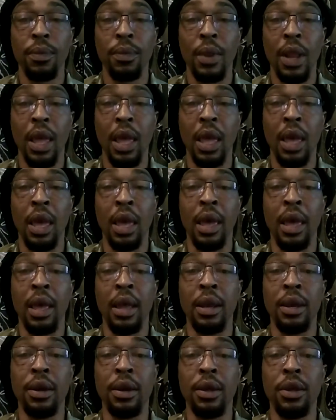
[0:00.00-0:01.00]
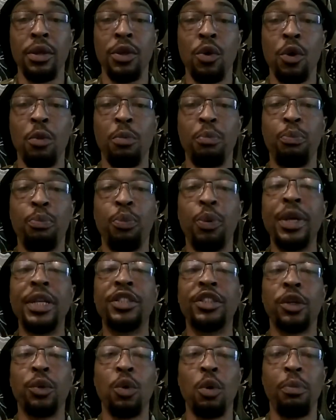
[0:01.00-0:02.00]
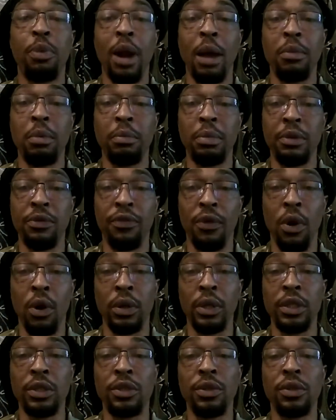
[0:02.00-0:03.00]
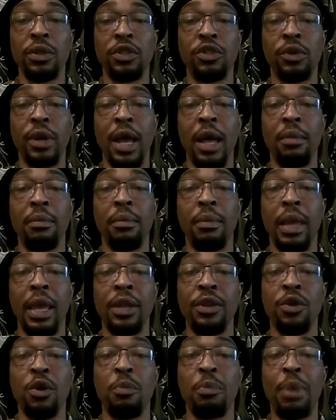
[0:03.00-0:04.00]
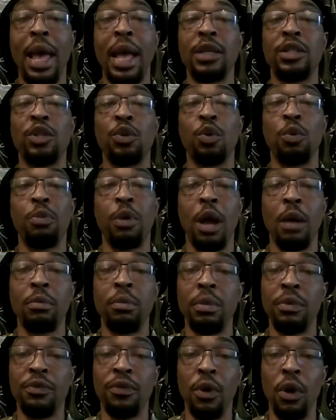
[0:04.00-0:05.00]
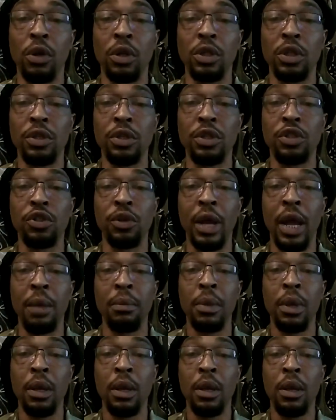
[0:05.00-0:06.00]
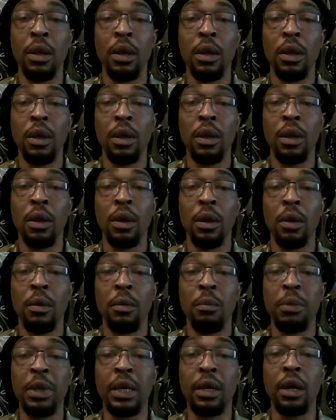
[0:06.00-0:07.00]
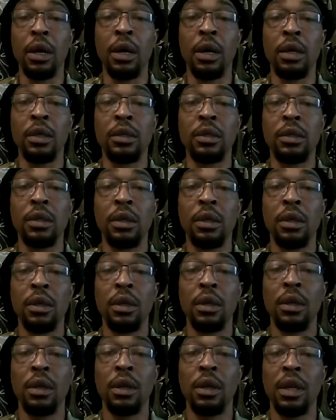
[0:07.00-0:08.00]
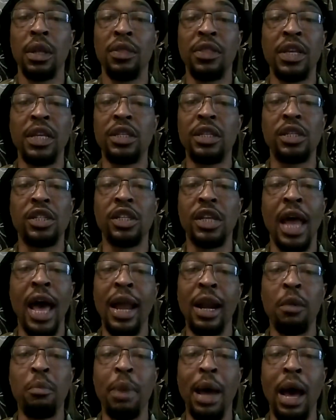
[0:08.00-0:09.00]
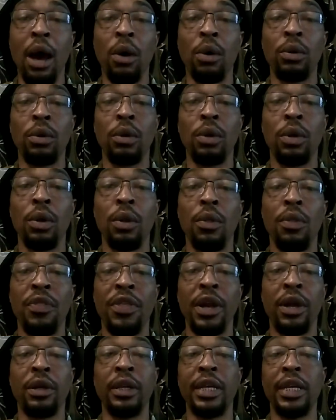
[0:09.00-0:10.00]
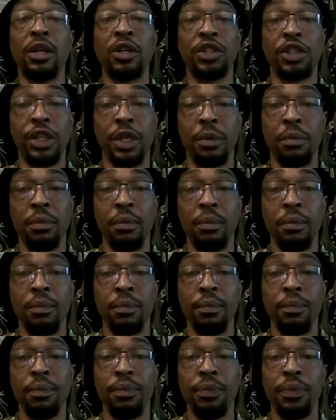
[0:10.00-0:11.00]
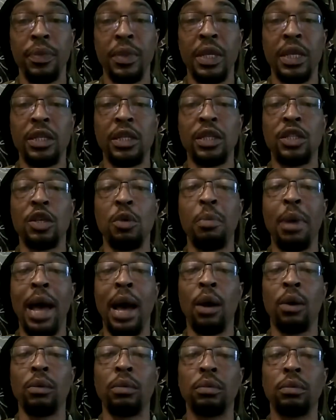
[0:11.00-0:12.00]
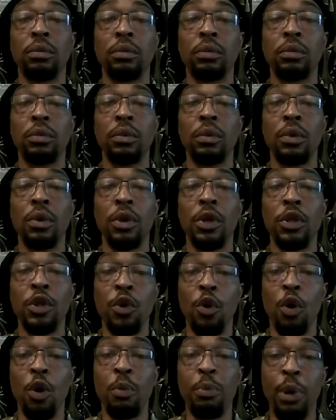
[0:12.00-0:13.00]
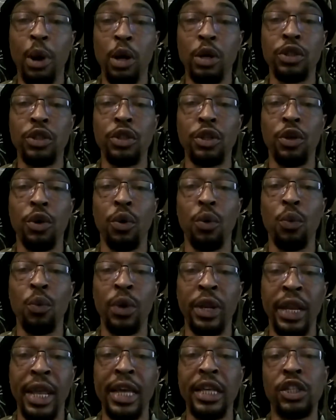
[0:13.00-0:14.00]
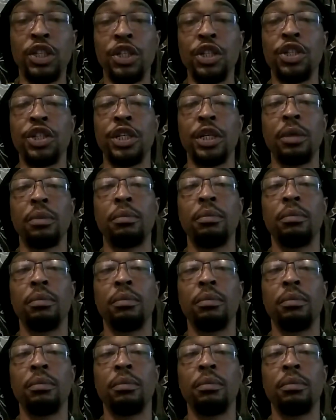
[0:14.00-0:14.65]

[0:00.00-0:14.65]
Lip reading: And your preacher will probably fall into the trap, and your pastor will probably fall into the trap, because this is not about their leadership. This is about your personal relationship,